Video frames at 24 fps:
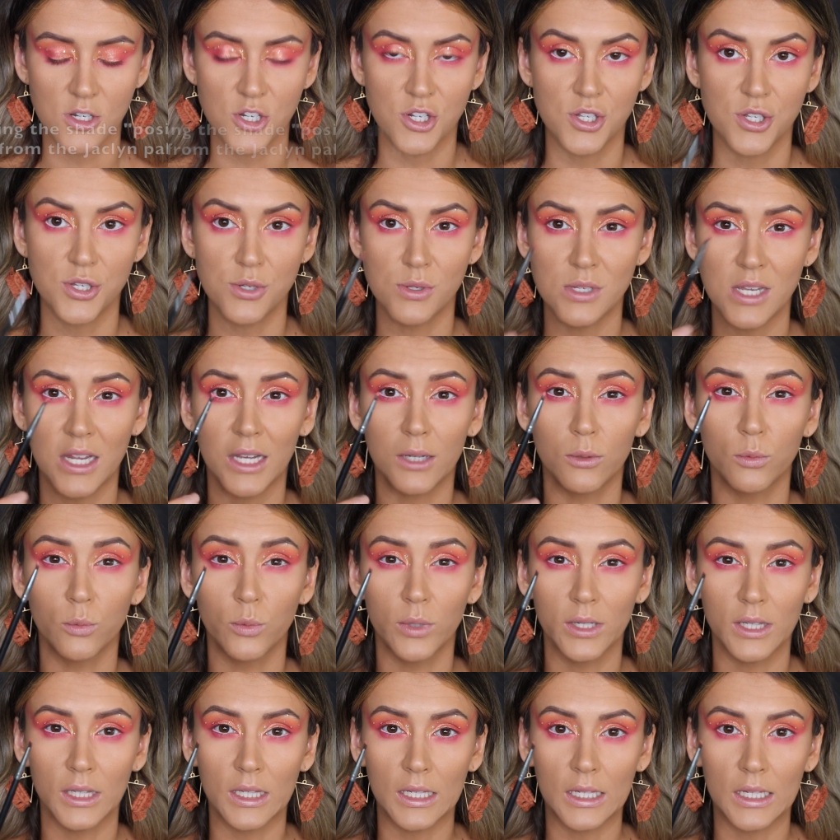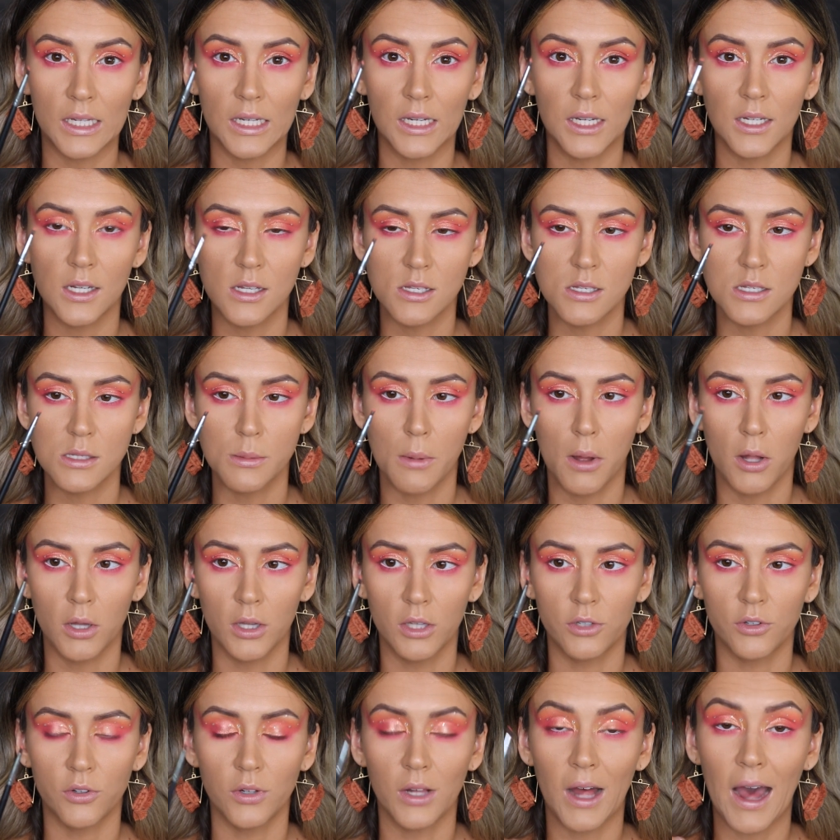just using a really small
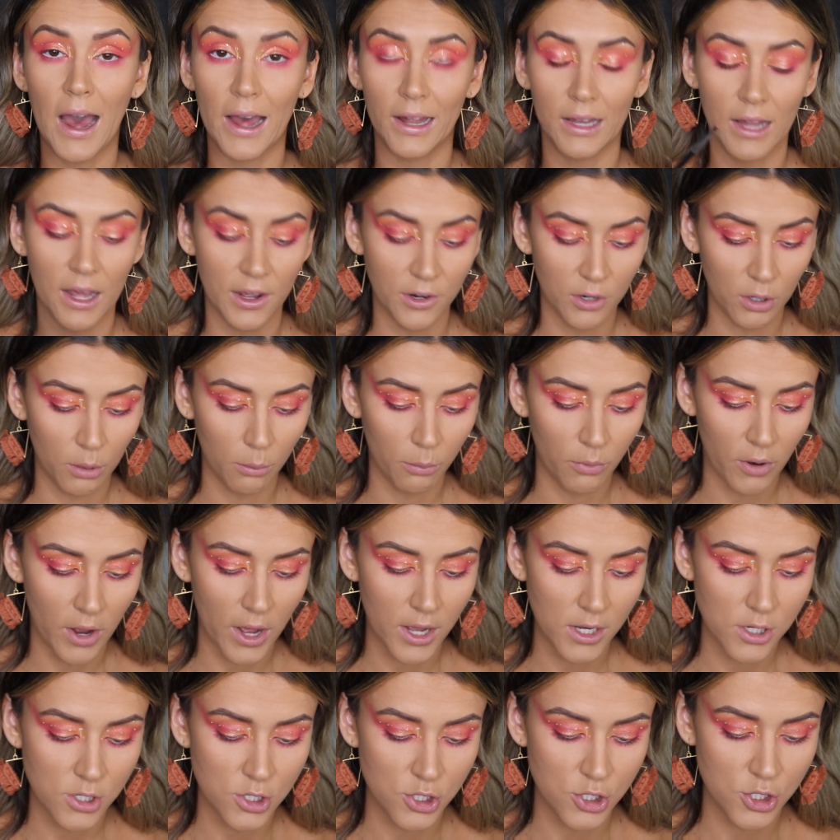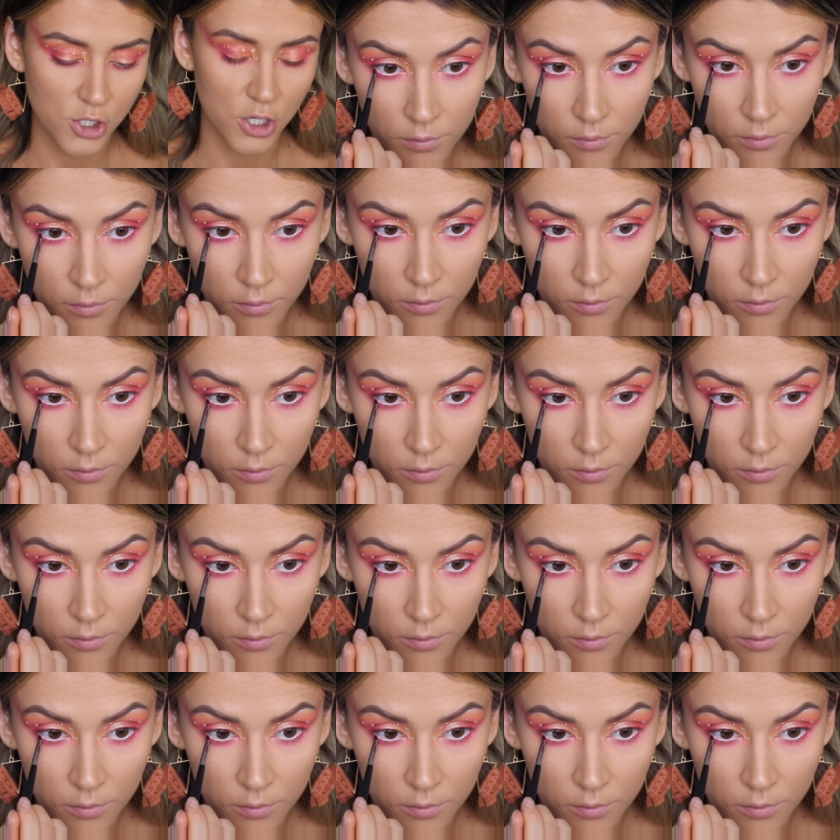little eyeliner brush.